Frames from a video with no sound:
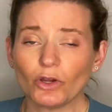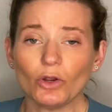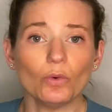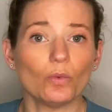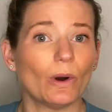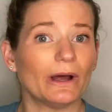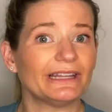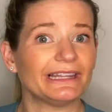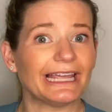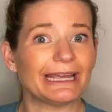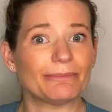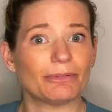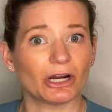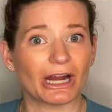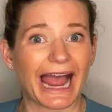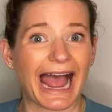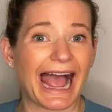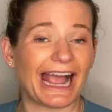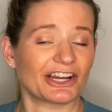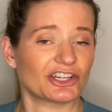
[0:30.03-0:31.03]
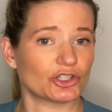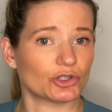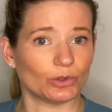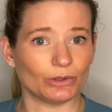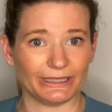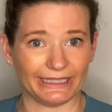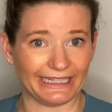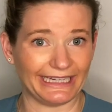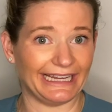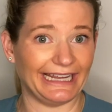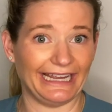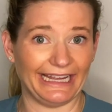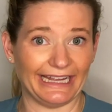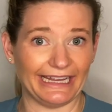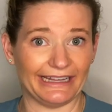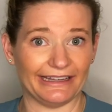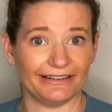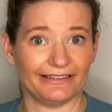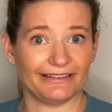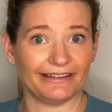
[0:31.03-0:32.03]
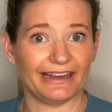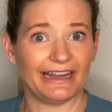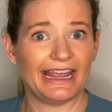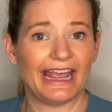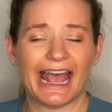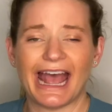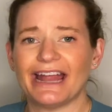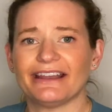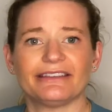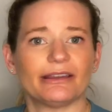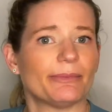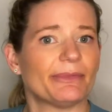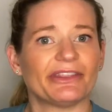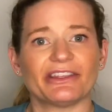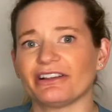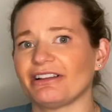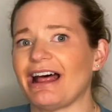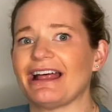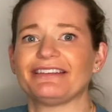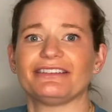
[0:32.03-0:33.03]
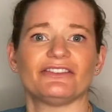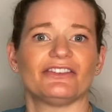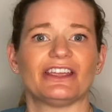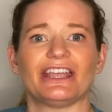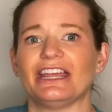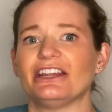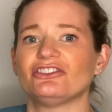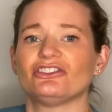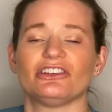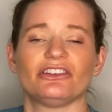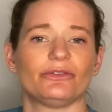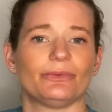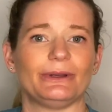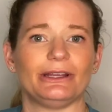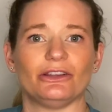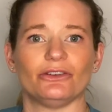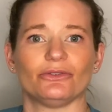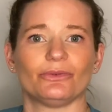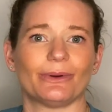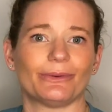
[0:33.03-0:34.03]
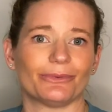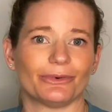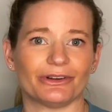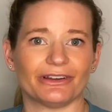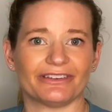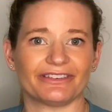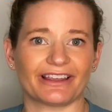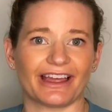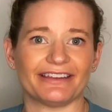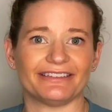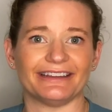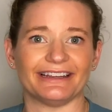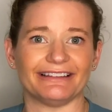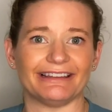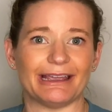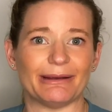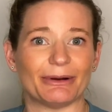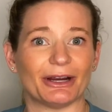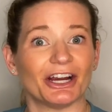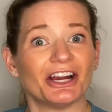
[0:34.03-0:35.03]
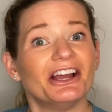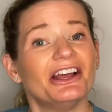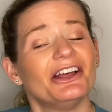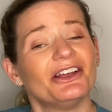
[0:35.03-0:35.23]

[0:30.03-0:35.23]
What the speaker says: what labor actually is, and some of the classifications we use when we're discussing labor.